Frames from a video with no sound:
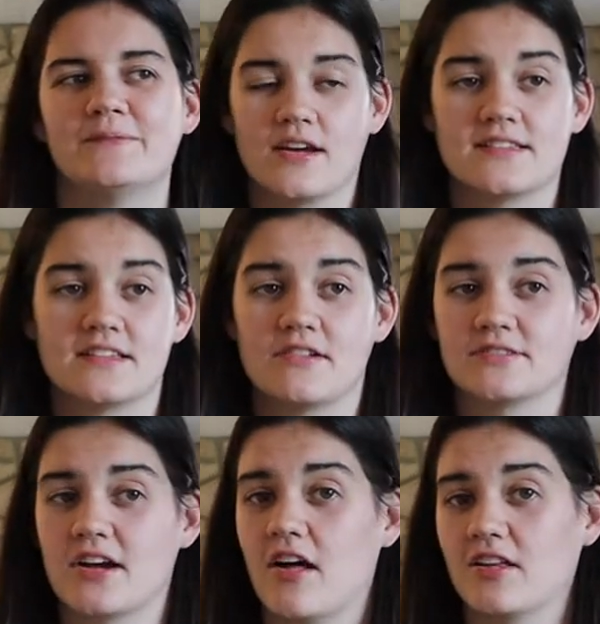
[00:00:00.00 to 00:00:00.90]
Greyson
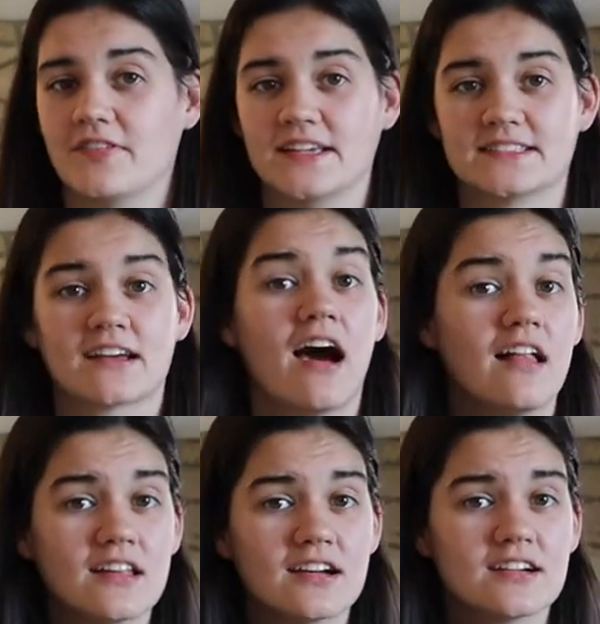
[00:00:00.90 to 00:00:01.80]
knows all of his
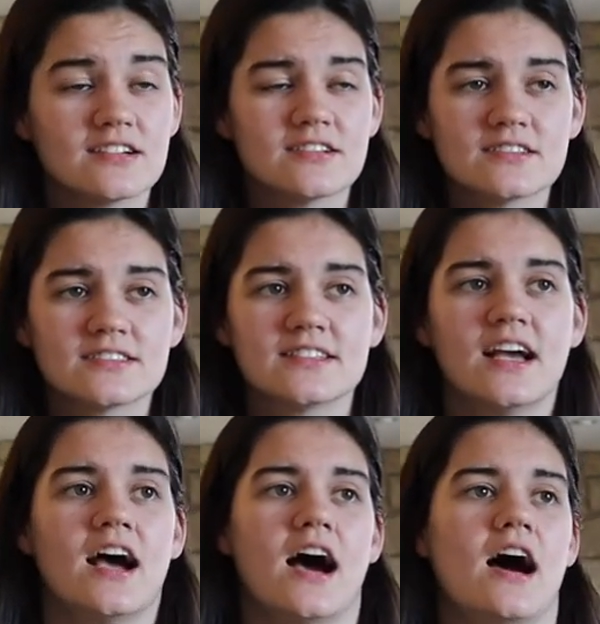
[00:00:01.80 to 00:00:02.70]
colors.
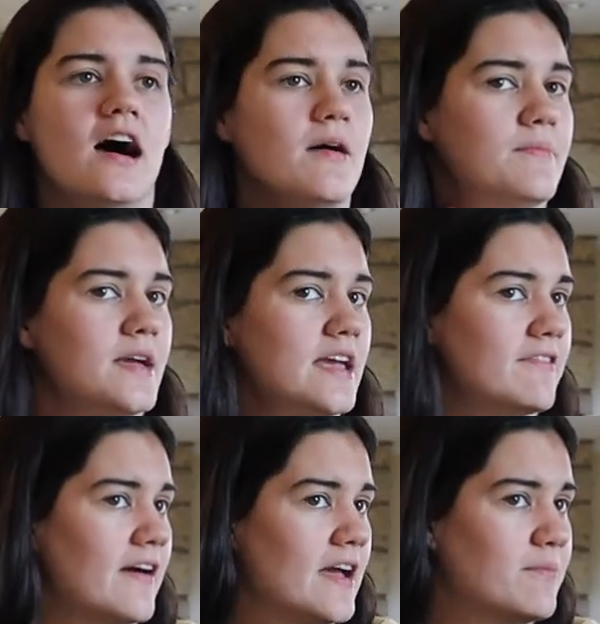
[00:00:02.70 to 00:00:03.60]
Um,
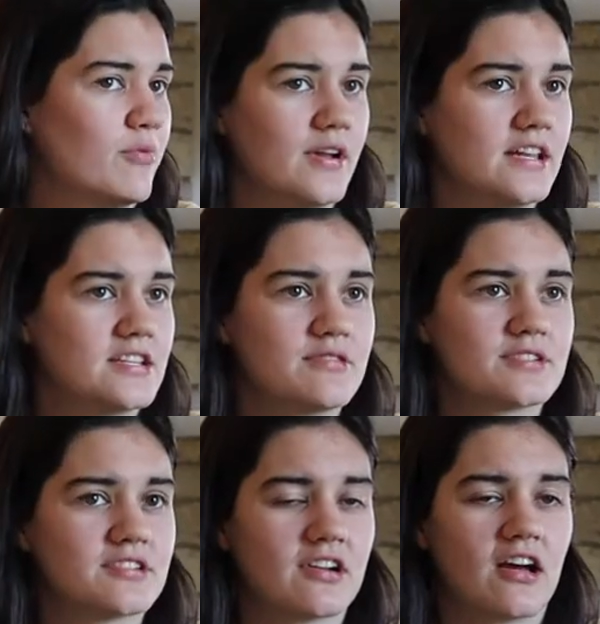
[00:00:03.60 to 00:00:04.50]
if I pointed to a
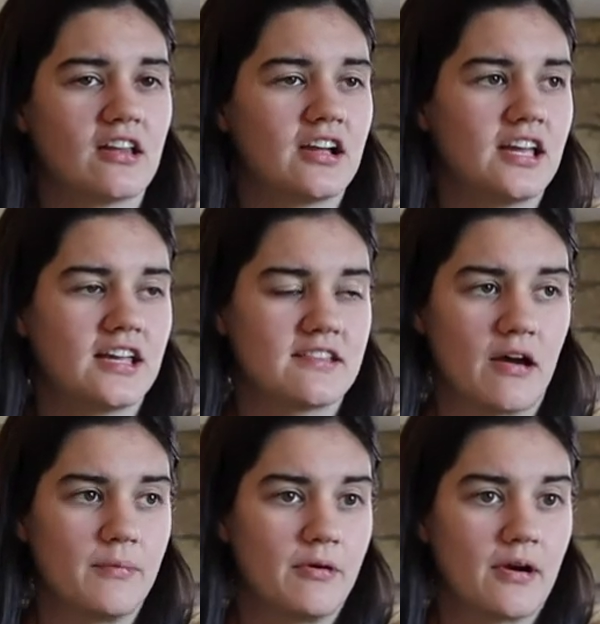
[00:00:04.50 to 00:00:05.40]
certain color, he could
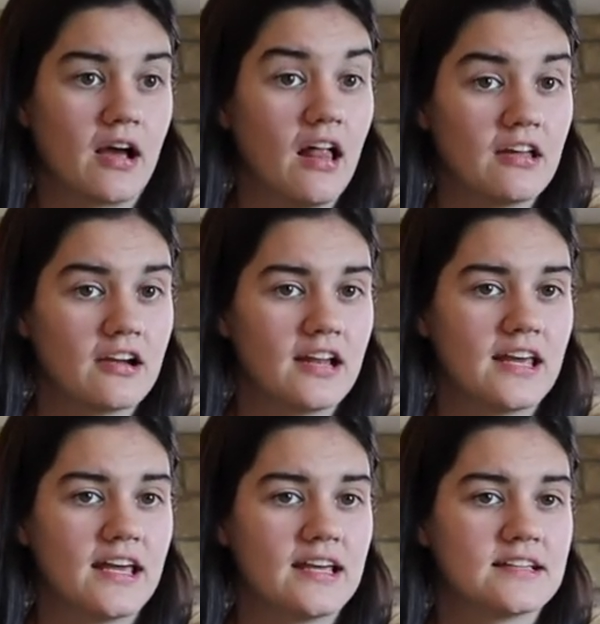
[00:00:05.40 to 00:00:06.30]
tell me what color it
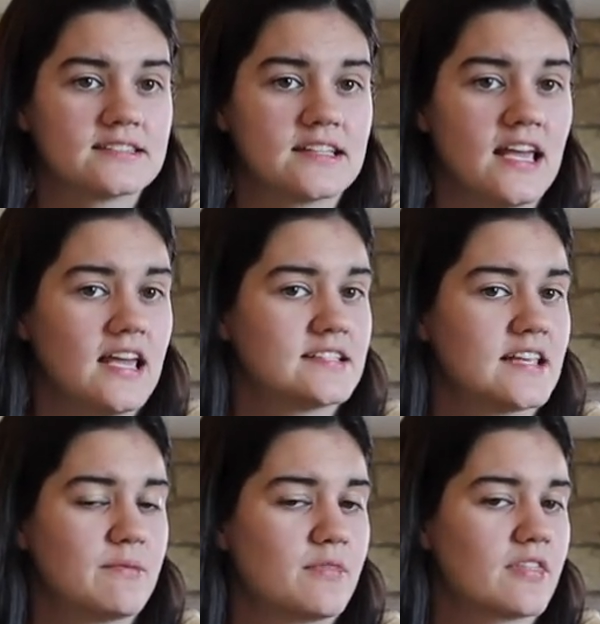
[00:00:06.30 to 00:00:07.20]
is
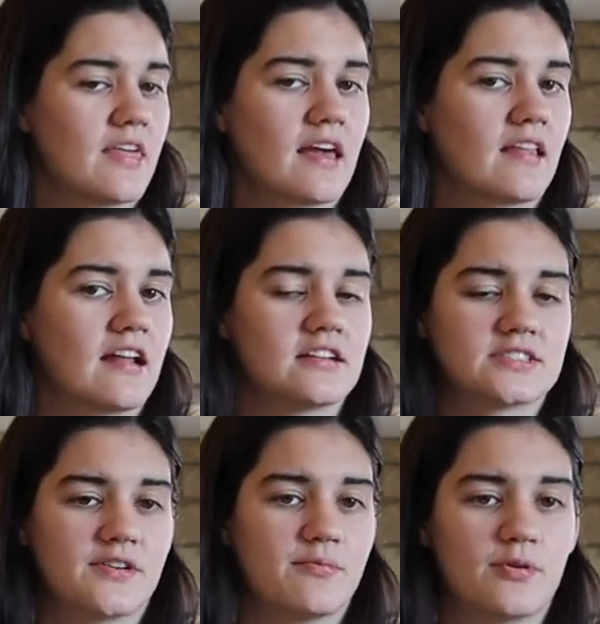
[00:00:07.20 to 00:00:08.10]
same with like
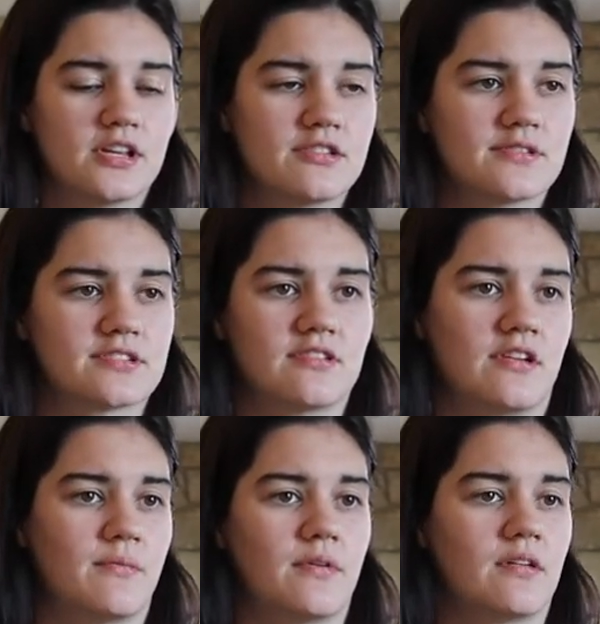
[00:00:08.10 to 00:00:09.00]
letters. If I pointed to a certain
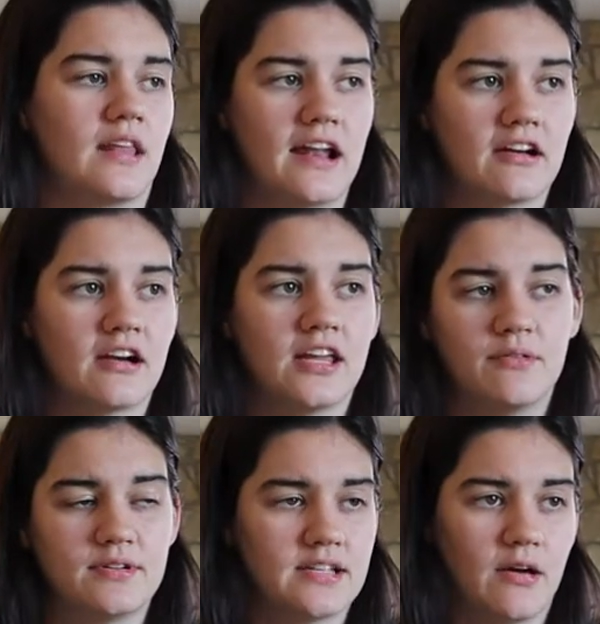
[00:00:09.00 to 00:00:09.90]
letter, he
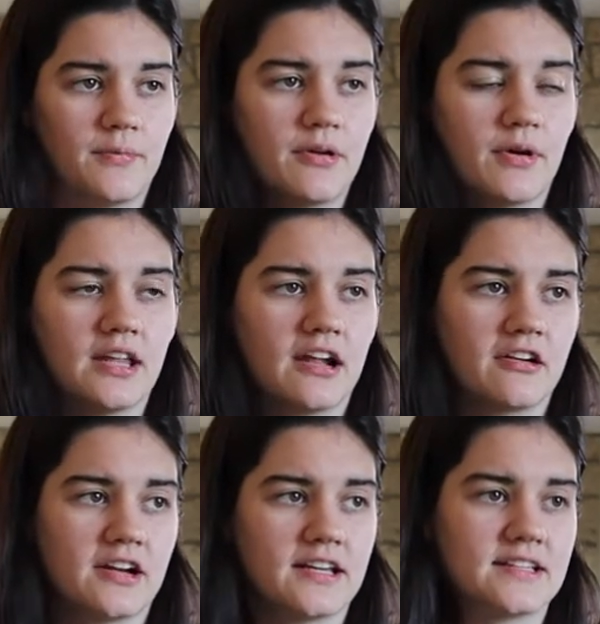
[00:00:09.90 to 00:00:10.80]
would tell me what
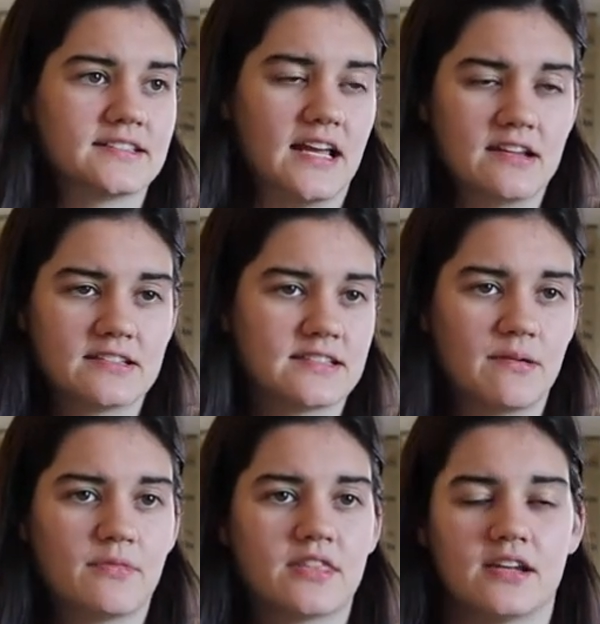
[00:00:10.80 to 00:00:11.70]
letter it is, and
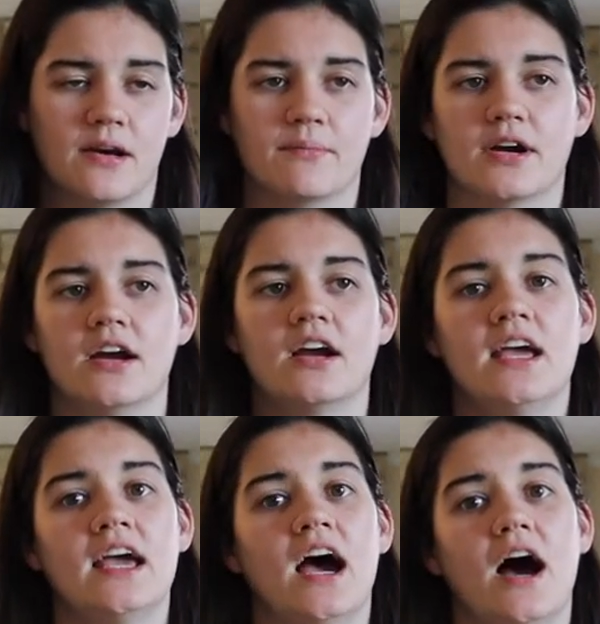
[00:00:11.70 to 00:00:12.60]
same with number.
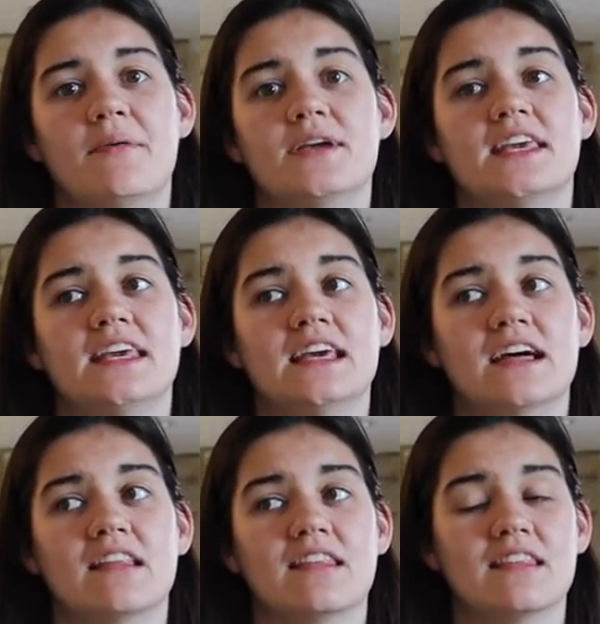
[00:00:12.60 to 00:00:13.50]
Um, he
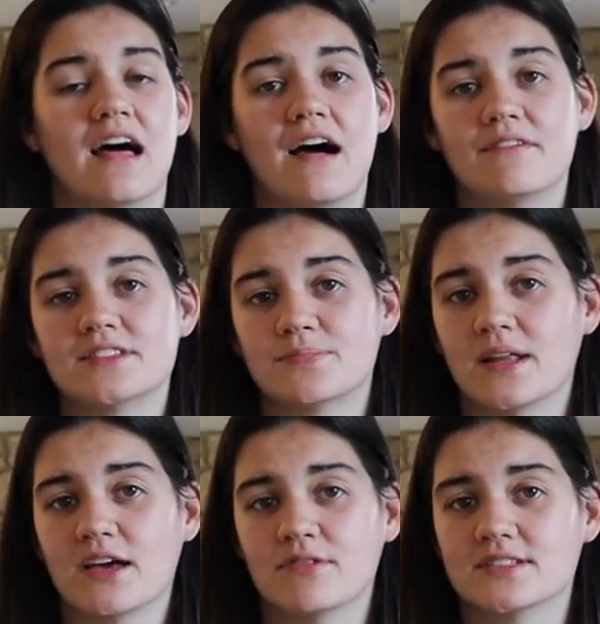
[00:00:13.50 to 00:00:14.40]
loves
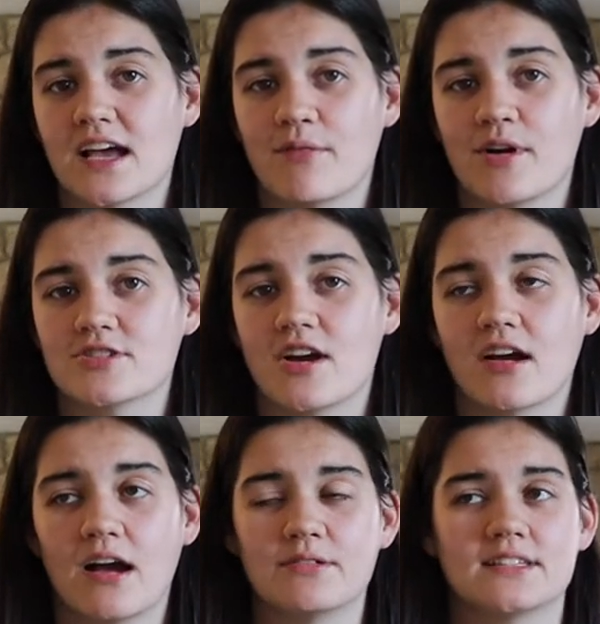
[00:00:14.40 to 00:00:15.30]
playing with sidewalk chalk.
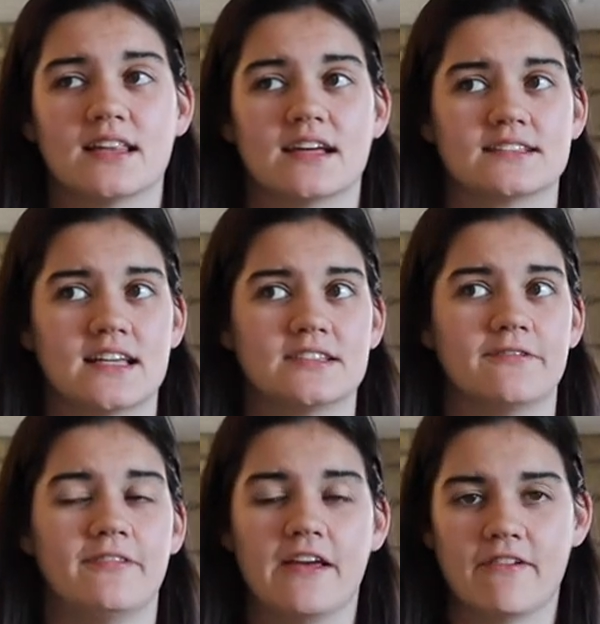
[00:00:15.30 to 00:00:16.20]
I would say that's his
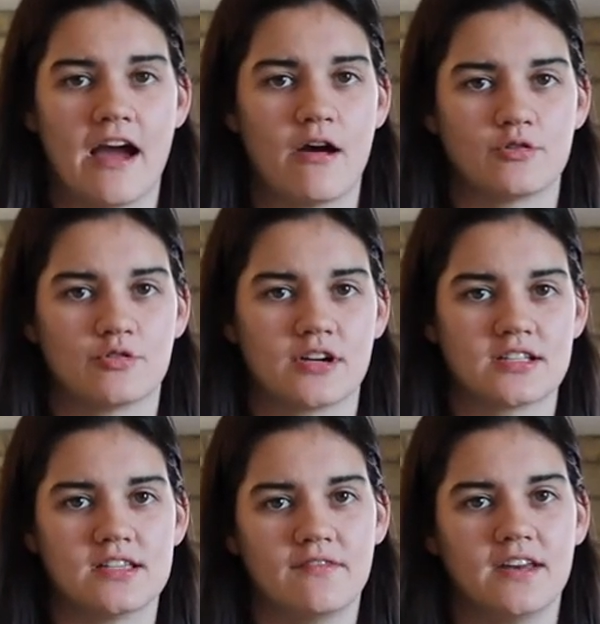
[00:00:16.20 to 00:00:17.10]
favorite outdoor
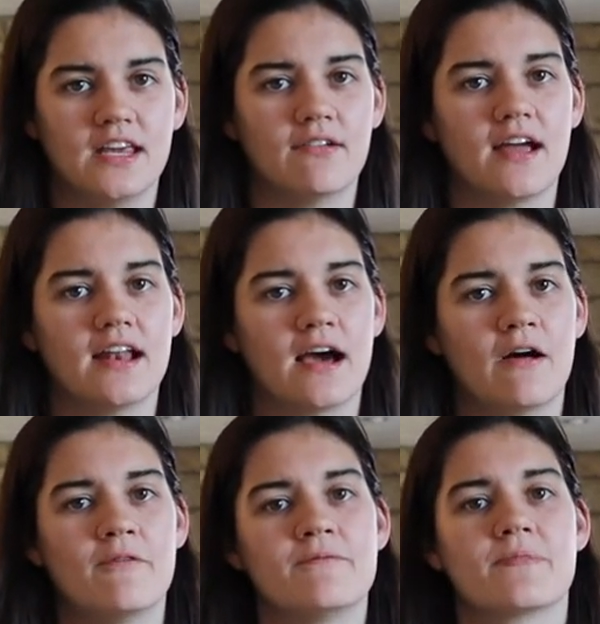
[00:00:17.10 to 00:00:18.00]
activity right
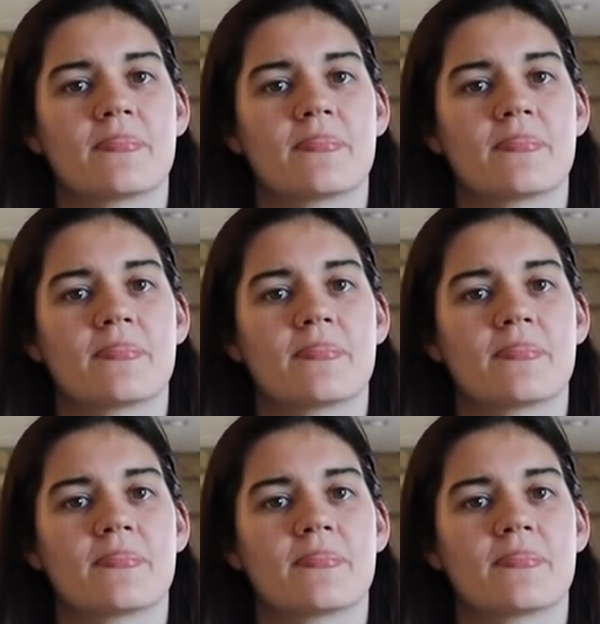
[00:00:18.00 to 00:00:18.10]
now.